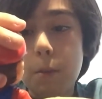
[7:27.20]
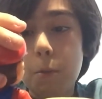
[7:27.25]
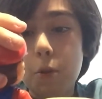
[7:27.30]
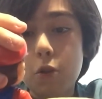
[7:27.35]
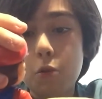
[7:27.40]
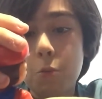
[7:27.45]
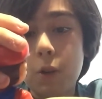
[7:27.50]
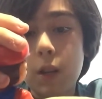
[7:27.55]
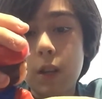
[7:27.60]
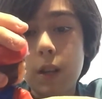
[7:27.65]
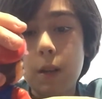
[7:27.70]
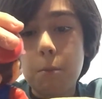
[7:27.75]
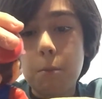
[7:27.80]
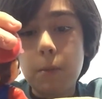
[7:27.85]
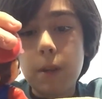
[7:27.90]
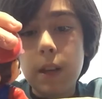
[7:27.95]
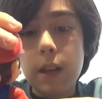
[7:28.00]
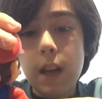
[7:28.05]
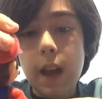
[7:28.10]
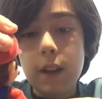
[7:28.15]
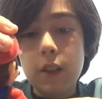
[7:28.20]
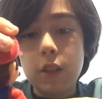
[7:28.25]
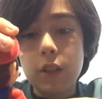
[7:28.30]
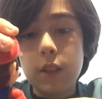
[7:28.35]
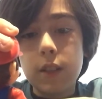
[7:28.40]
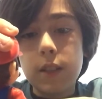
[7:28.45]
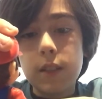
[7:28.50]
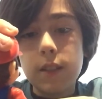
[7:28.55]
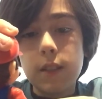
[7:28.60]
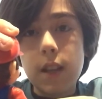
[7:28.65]
Mushroom Kingdom, he
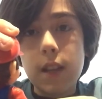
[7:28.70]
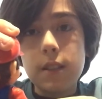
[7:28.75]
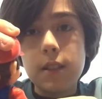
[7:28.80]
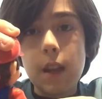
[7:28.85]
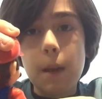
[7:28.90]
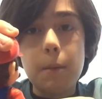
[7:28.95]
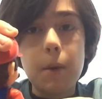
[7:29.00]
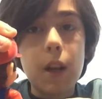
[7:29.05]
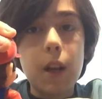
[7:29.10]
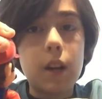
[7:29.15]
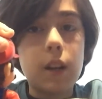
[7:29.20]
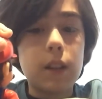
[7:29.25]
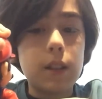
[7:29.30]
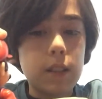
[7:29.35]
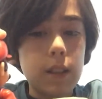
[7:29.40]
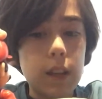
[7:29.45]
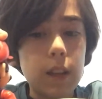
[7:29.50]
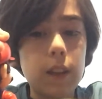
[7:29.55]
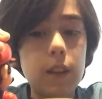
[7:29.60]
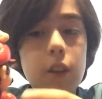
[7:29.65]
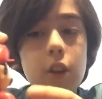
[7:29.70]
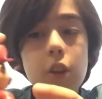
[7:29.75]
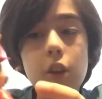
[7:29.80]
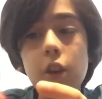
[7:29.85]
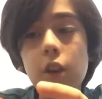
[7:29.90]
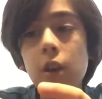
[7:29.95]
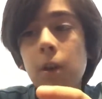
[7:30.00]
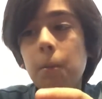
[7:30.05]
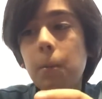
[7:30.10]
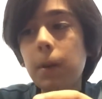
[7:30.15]
actually says, I'm not going to say it.
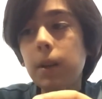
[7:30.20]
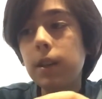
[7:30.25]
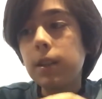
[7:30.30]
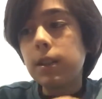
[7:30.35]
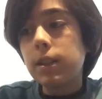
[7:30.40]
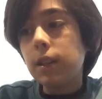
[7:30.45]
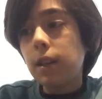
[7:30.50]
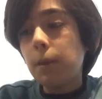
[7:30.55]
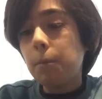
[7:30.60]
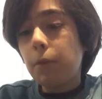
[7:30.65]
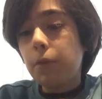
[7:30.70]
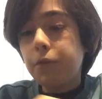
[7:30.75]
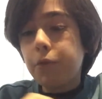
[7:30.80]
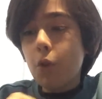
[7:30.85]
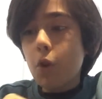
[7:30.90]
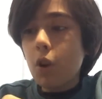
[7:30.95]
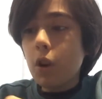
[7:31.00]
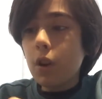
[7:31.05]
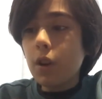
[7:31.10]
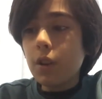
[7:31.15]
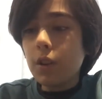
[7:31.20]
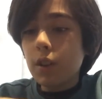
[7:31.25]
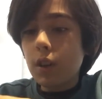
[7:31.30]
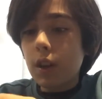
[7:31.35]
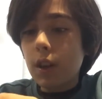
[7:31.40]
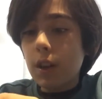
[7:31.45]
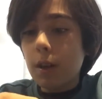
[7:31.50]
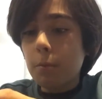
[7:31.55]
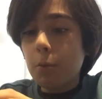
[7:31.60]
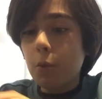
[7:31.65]
But he, before
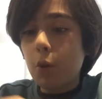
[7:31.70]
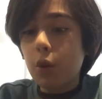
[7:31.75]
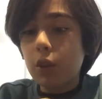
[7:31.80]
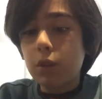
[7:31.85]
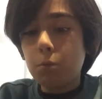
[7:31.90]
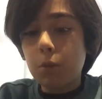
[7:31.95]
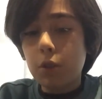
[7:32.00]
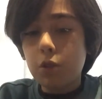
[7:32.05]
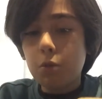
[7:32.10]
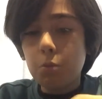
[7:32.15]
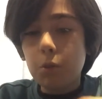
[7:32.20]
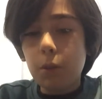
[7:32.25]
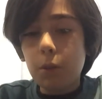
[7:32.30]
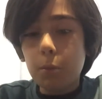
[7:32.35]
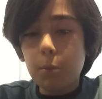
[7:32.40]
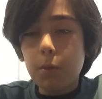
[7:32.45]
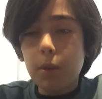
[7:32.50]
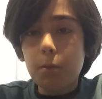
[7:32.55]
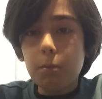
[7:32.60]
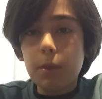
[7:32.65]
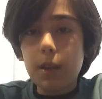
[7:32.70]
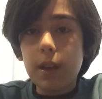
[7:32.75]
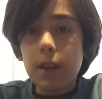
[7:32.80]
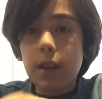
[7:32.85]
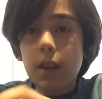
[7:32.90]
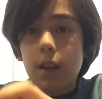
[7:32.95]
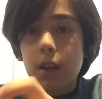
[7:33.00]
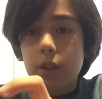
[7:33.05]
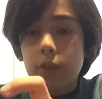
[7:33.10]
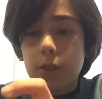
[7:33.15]
him going to the Mushroom Kingdom,
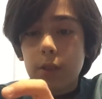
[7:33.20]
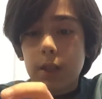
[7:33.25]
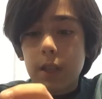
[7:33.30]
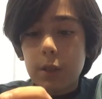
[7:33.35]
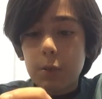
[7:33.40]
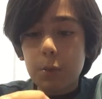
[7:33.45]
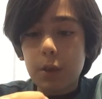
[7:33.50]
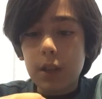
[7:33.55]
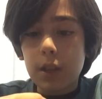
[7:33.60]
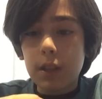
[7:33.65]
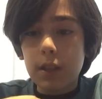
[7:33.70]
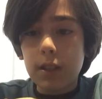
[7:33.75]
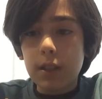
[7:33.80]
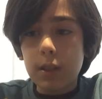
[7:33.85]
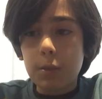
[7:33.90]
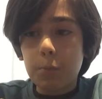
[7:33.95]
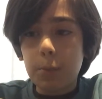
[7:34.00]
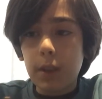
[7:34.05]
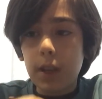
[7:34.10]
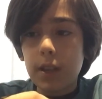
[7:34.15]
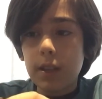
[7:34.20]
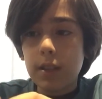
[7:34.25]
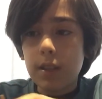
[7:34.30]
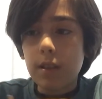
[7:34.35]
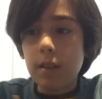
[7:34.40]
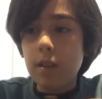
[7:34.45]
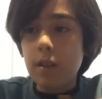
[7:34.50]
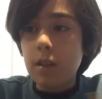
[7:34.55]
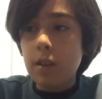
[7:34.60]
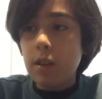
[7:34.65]
he also says, what is this place?
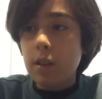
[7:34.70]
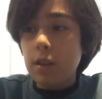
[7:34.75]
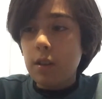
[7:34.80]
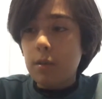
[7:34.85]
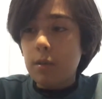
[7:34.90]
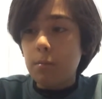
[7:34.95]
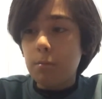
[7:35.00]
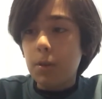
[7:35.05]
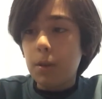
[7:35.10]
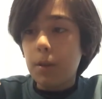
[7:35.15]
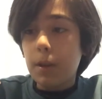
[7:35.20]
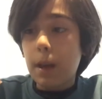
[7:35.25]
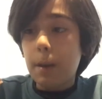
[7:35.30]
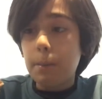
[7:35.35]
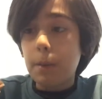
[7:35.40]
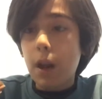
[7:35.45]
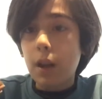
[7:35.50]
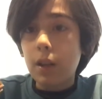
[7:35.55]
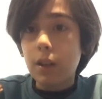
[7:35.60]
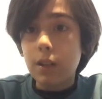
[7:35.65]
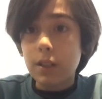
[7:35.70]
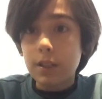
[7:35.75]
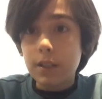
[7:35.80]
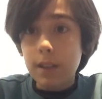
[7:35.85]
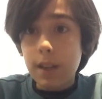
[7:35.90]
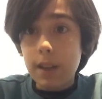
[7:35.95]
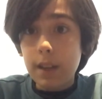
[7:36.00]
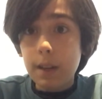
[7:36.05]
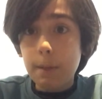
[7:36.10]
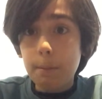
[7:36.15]
But I'm not going to
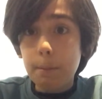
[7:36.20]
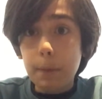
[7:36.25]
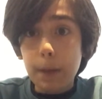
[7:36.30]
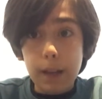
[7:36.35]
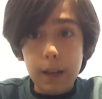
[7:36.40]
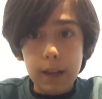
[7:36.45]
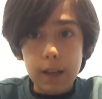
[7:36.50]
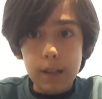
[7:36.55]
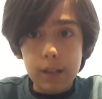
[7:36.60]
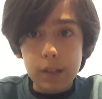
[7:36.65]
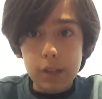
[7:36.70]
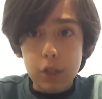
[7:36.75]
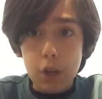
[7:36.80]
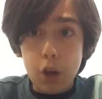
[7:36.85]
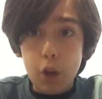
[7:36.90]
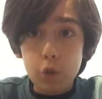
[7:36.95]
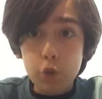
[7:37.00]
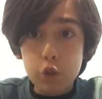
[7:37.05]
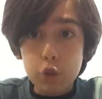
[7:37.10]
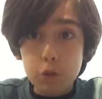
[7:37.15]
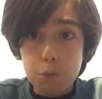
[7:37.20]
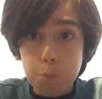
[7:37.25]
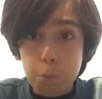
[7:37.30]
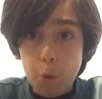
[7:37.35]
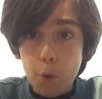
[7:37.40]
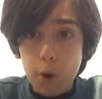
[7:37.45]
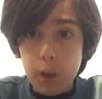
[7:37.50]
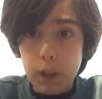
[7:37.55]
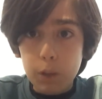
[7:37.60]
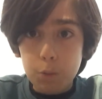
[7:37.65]
say it because no
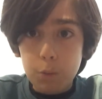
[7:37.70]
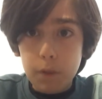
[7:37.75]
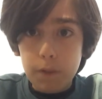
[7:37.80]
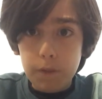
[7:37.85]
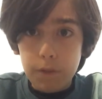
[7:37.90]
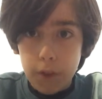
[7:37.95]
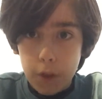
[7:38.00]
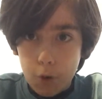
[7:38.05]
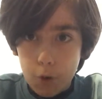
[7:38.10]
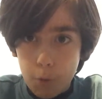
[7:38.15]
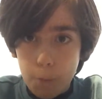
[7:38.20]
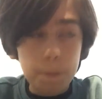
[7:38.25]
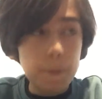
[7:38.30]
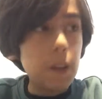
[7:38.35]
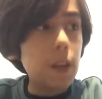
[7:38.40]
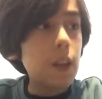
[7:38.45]
spoiler review.